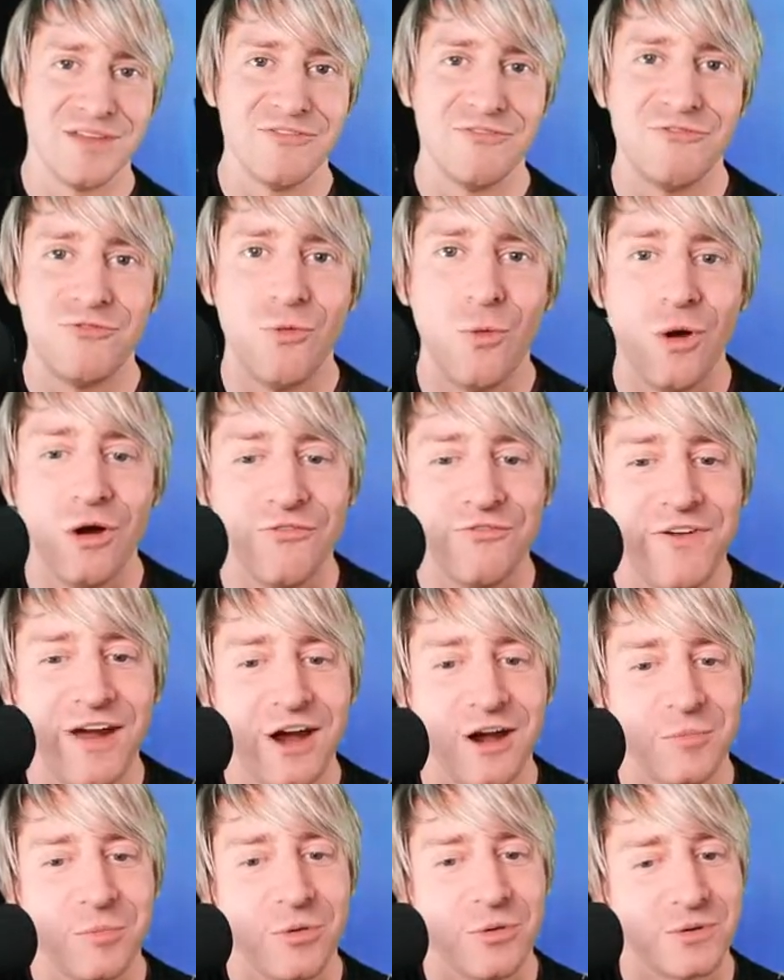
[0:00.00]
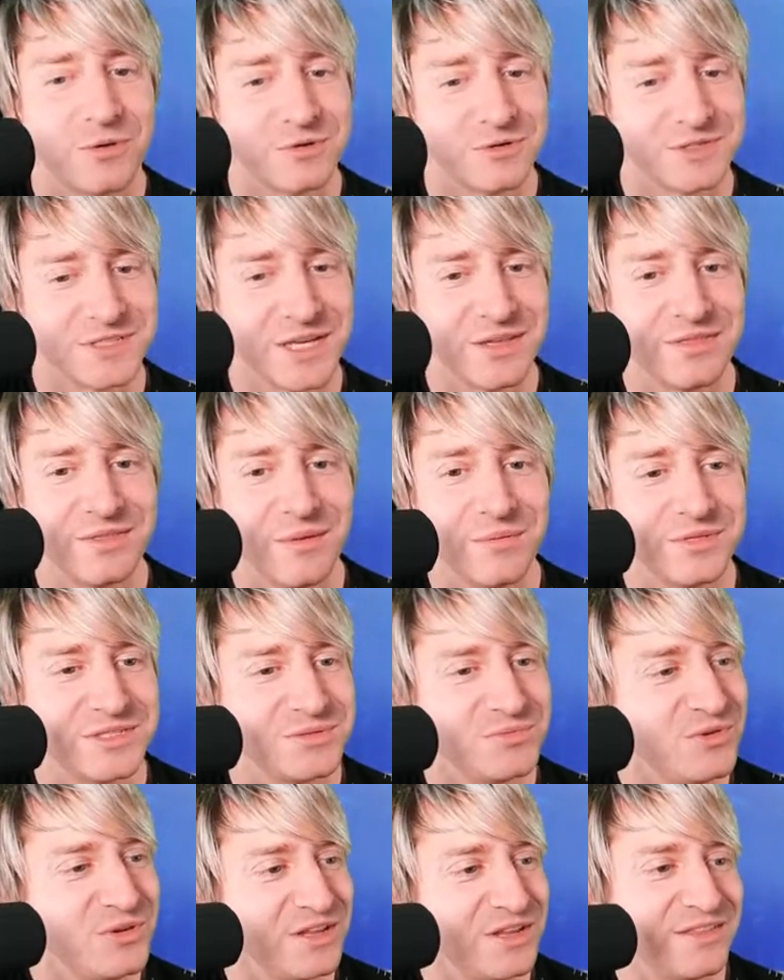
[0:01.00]
Four fire portals. I, I
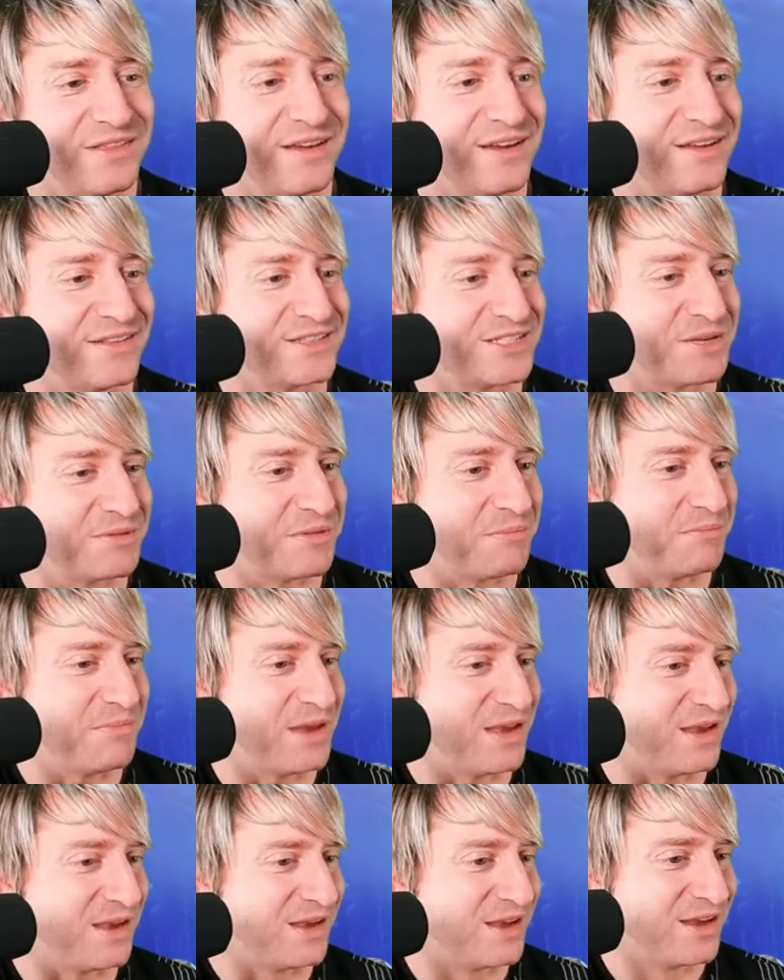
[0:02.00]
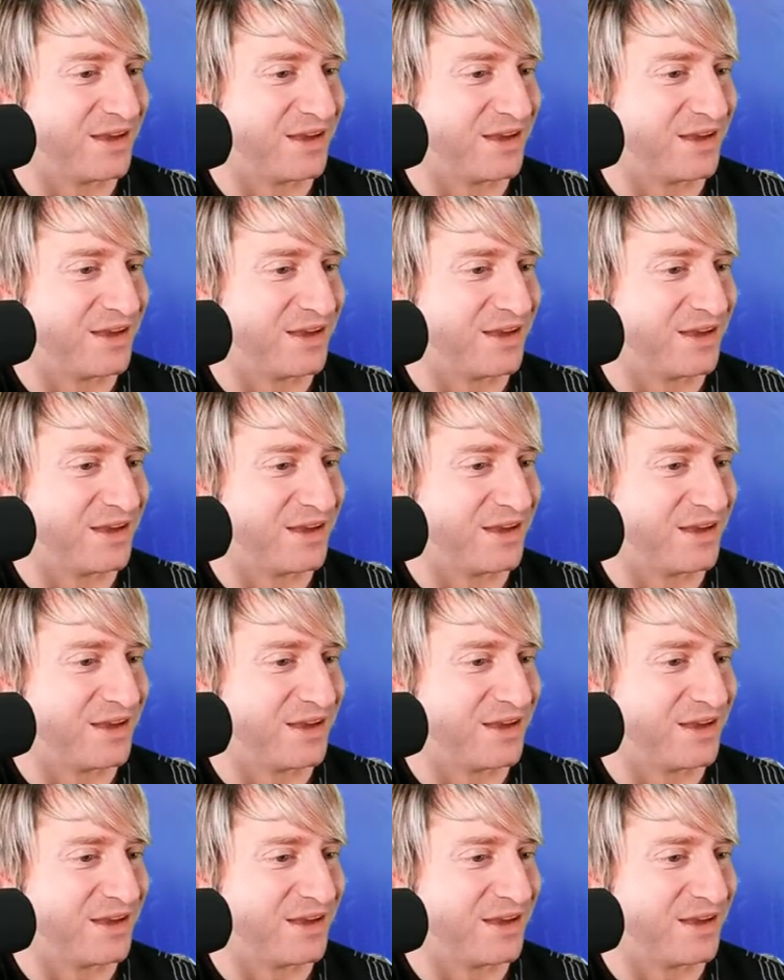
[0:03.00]
was really thinking something big.